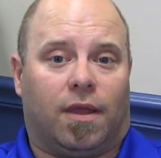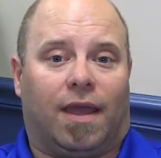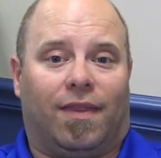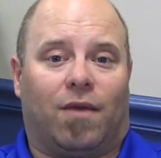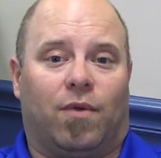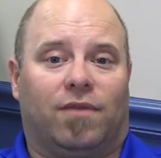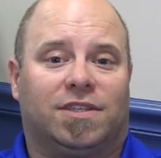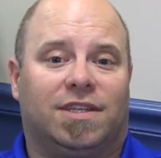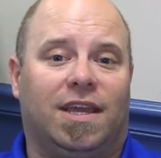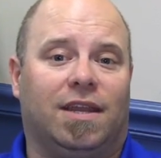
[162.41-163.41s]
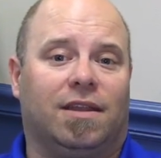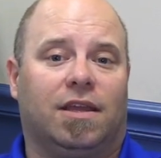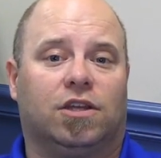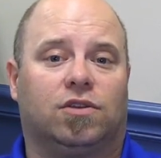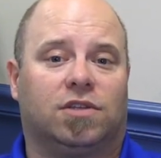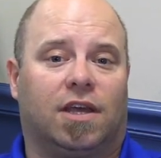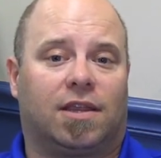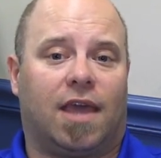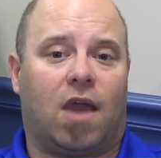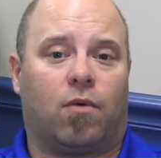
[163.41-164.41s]
And we've seen issues like
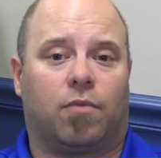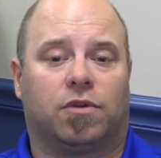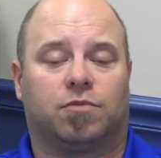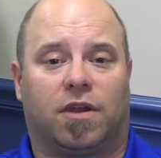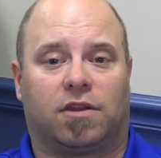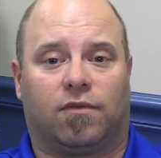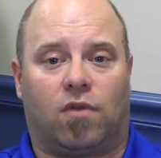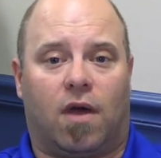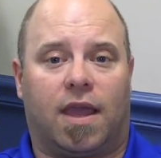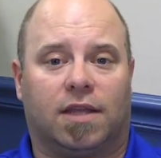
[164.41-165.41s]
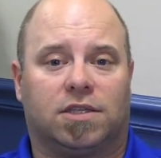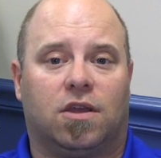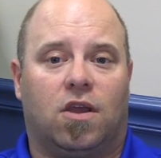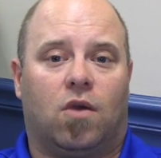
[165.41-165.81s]
that with prospective clients